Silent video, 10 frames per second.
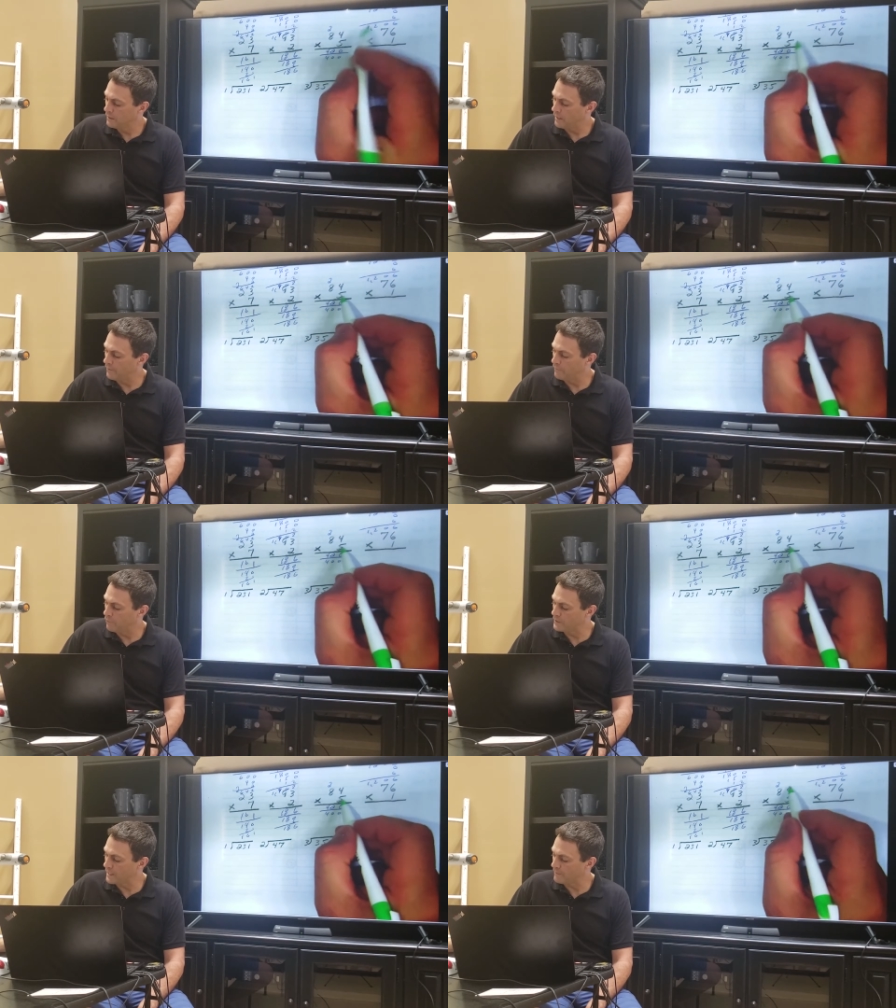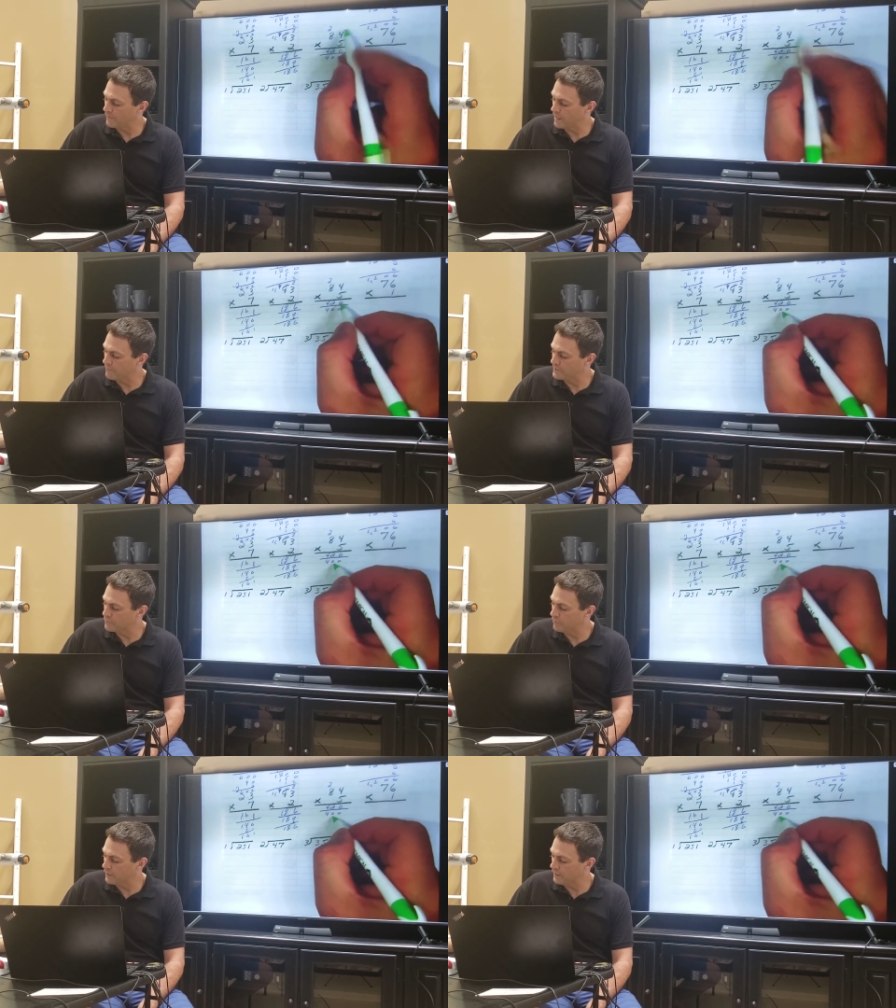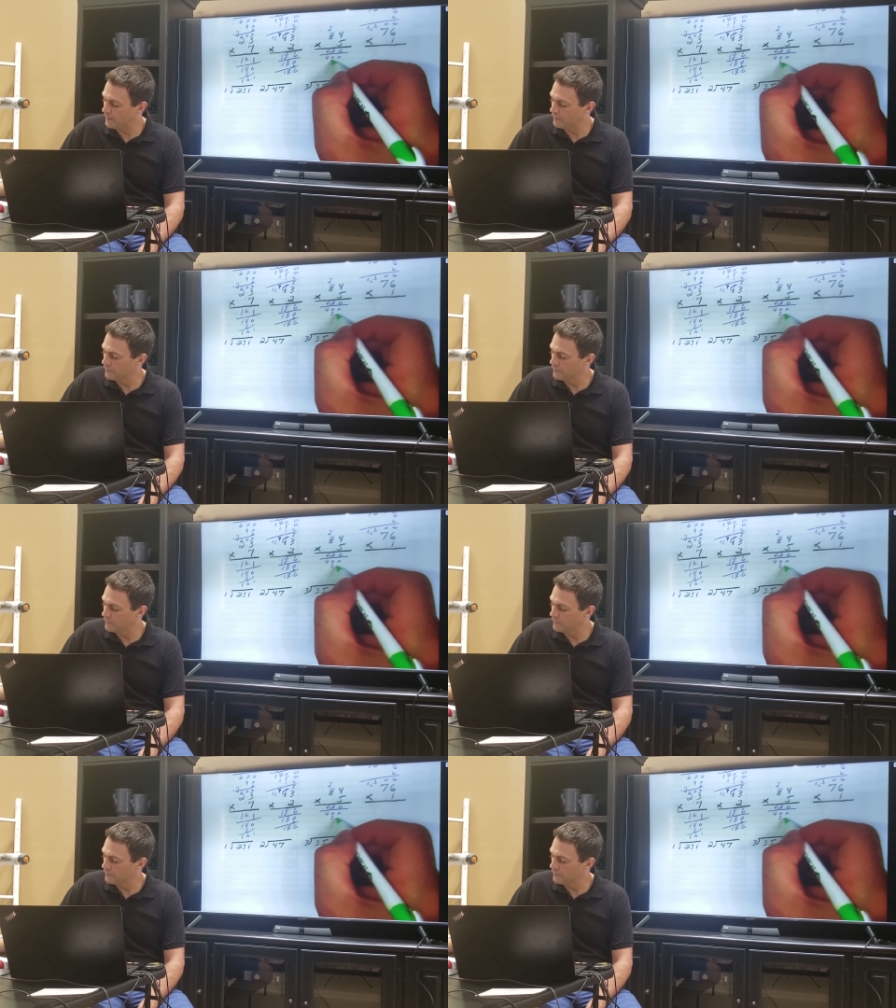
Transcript: And 4 times 5 is 20.